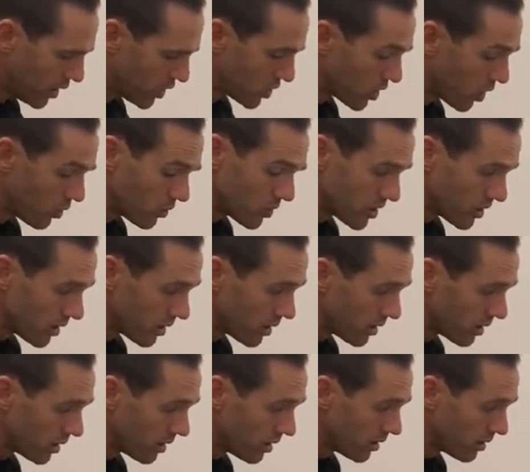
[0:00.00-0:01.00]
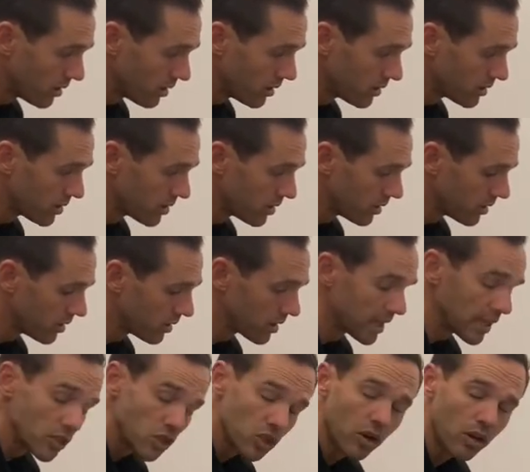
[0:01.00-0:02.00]
So to
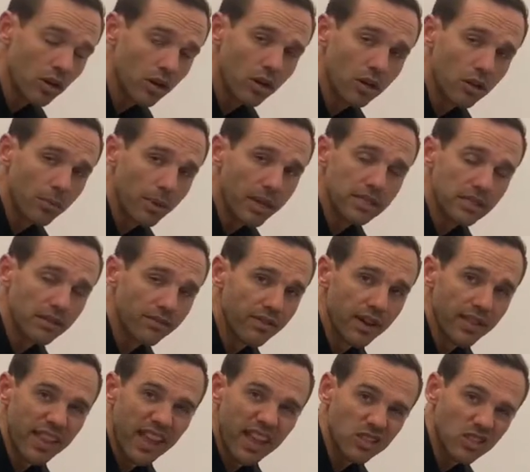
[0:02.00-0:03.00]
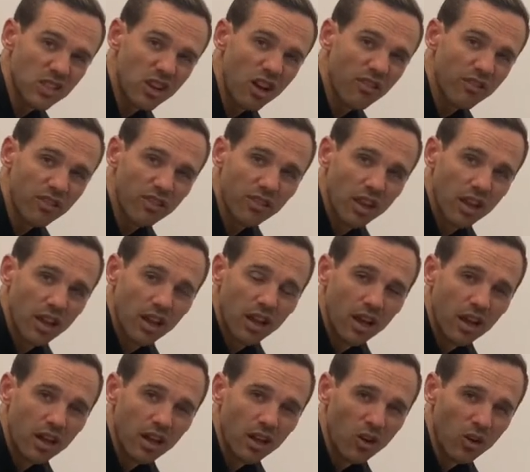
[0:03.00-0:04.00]
get started, you basically find that soft
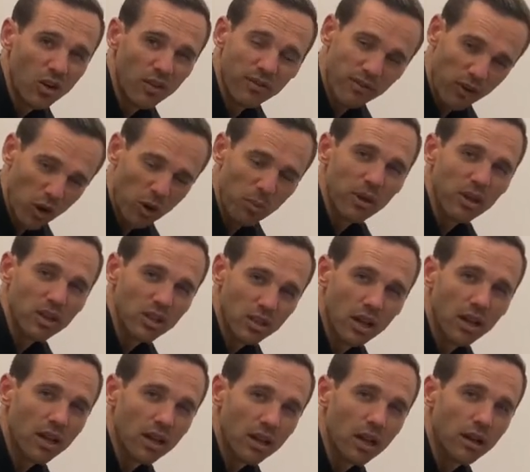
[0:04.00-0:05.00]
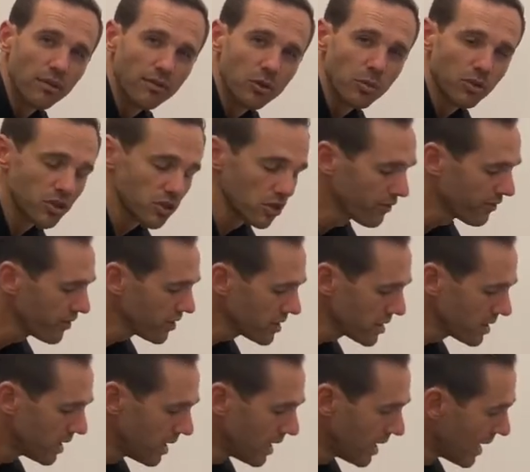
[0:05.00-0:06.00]
or firm but comfortable
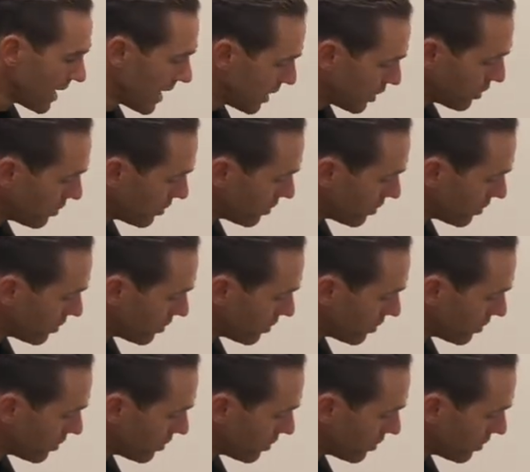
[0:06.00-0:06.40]
surface, and you